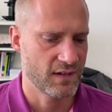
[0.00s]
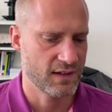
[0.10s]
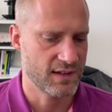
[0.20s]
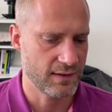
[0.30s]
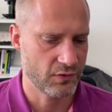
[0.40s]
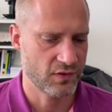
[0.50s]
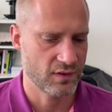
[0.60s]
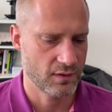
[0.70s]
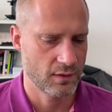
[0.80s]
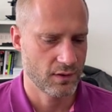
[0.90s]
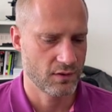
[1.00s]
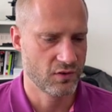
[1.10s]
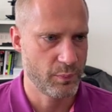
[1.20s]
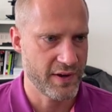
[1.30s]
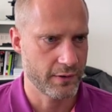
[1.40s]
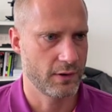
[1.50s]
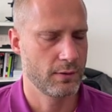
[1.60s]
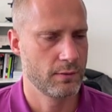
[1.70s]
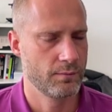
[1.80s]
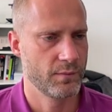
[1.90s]
gives the
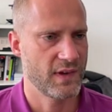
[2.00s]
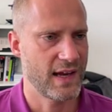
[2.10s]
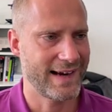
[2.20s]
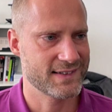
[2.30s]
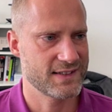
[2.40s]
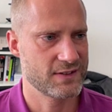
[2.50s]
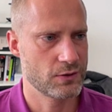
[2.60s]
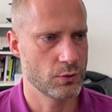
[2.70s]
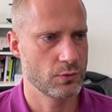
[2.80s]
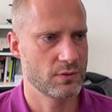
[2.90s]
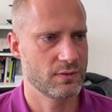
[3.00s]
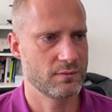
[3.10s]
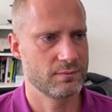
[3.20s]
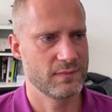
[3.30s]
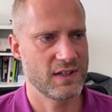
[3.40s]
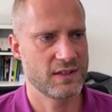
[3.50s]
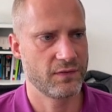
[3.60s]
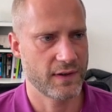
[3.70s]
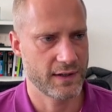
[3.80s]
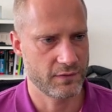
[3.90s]
bearer access to a
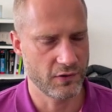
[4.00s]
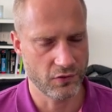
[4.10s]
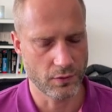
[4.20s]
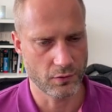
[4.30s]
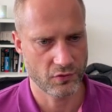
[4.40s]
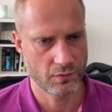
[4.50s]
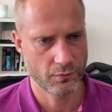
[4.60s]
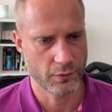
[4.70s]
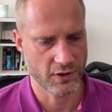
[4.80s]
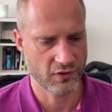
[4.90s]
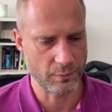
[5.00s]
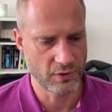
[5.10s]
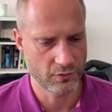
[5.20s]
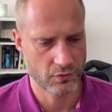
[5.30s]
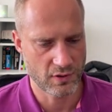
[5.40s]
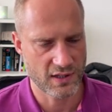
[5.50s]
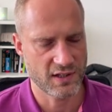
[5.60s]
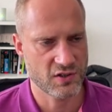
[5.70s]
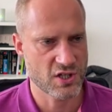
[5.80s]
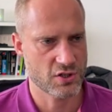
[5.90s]
defined resource, for example, to that
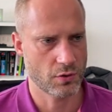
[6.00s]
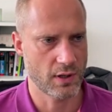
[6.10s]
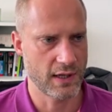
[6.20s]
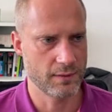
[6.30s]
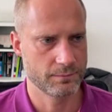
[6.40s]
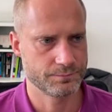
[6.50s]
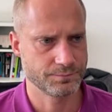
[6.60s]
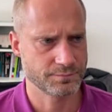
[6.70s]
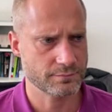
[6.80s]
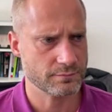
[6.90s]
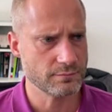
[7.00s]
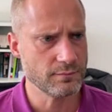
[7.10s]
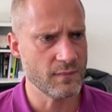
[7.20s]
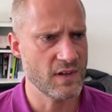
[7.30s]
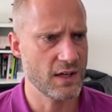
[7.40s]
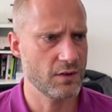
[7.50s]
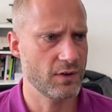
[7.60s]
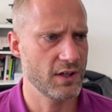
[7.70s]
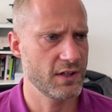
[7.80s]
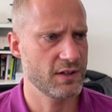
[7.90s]
Exchange Online. And the
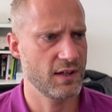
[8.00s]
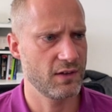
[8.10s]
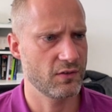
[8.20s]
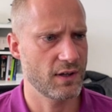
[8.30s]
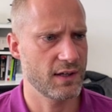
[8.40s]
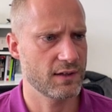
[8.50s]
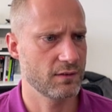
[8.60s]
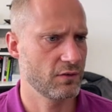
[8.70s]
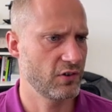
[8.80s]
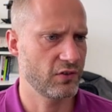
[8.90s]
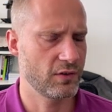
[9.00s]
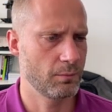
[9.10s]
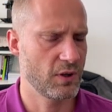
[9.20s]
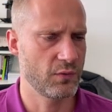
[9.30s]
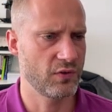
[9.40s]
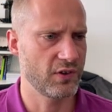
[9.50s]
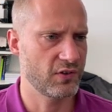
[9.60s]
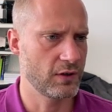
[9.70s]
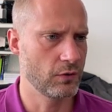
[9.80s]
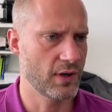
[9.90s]
validity is like between
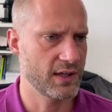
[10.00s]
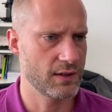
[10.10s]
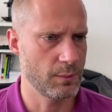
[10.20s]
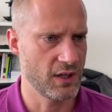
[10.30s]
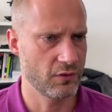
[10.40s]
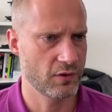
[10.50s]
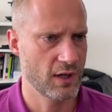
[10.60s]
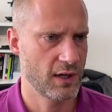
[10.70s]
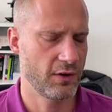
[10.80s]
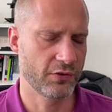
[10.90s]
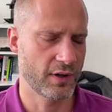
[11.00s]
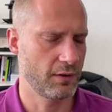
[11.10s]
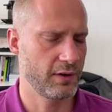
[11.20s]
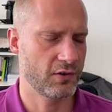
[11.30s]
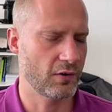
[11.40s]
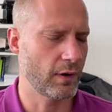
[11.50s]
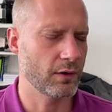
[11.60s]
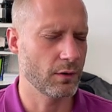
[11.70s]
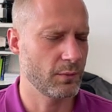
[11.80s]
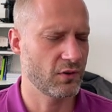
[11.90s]
60 to 90 minutes. It's a
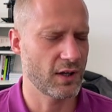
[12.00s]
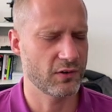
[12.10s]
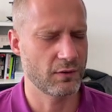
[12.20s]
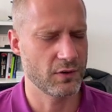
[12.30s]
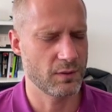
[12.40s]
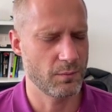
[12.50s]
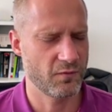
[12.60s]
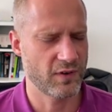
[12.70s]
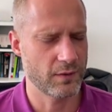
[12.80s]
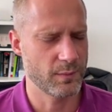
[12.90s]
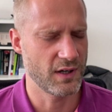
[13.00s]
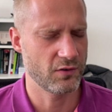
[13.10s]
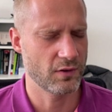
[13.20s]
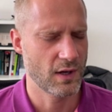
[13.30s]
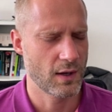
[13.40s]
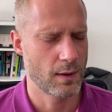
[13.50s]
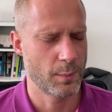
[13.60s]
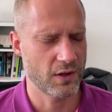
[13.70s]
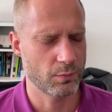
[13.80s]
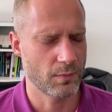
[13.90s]
random, it's like 75 minutes
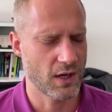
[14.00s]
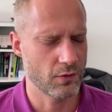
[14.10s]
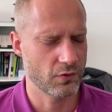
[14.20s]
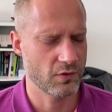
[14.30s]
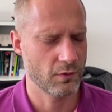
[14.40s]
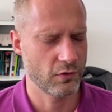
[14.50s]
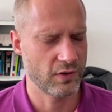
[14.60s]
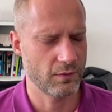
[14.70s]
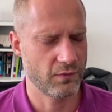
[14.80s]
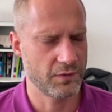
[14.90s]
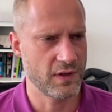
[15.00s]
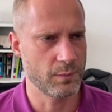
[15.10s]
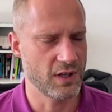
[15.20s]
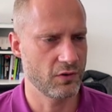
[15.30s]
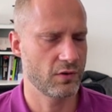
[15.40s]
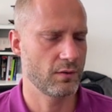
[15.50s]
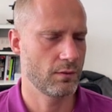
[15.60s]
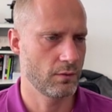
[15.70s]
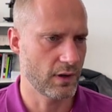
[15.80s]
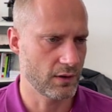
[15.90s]
plus minus 15 minutes
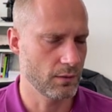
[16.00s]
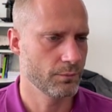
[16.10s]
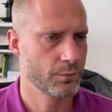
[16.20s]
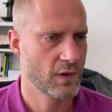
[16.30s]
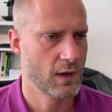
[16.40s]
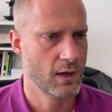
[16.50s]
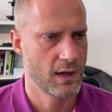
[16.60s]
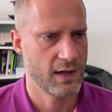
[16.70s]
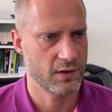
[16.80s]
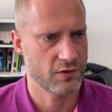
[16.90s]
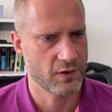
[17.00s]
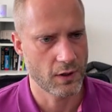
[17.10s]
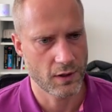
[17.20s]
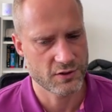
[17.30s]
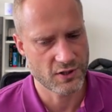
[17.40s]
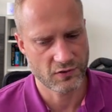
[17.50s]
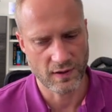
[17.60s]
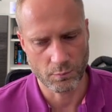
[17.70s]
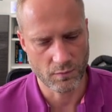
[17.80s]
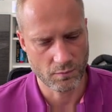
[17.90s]
random. It's just
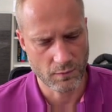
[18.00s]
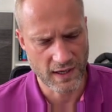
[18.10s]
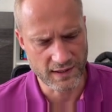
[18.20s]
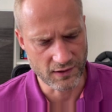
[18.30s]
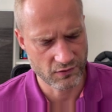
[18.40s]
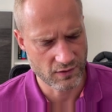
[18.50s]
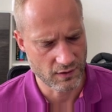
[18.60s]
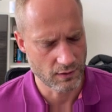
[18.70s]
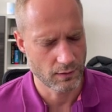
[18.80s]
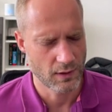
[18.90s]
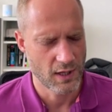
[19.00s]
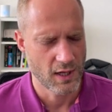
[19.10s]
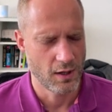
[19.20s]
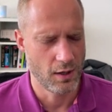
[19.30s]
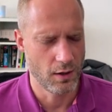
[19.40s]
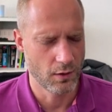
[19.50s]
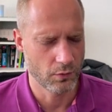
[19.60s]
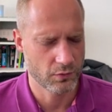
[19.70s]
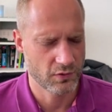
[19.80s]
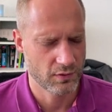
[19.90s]
some, I guess,
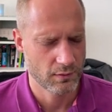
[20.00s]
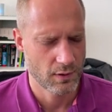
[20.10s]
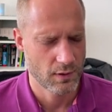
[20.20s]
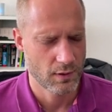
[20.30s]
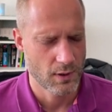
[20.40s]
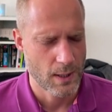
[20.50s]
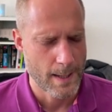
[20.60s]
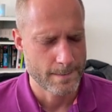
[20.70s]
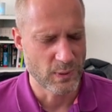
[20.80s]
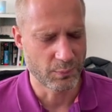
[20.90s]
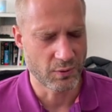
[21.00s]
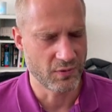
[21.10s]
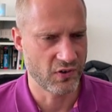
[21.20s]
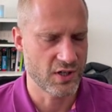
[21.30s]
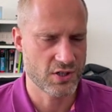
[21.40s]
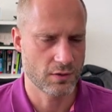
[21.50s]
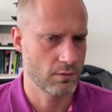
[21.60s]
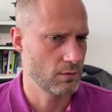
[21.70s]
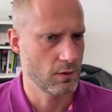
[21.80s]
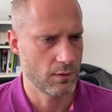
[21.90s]
load optimization
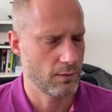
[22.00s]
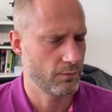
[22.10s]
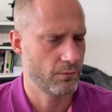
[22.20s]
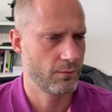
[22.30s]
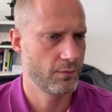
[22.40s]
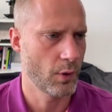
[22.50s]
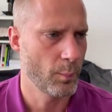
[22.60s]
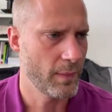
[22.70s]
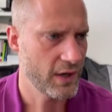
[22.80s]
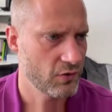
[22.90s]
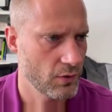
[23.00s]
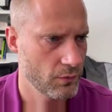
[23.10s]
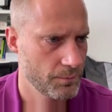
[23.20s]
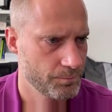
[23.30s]
from Microsoft.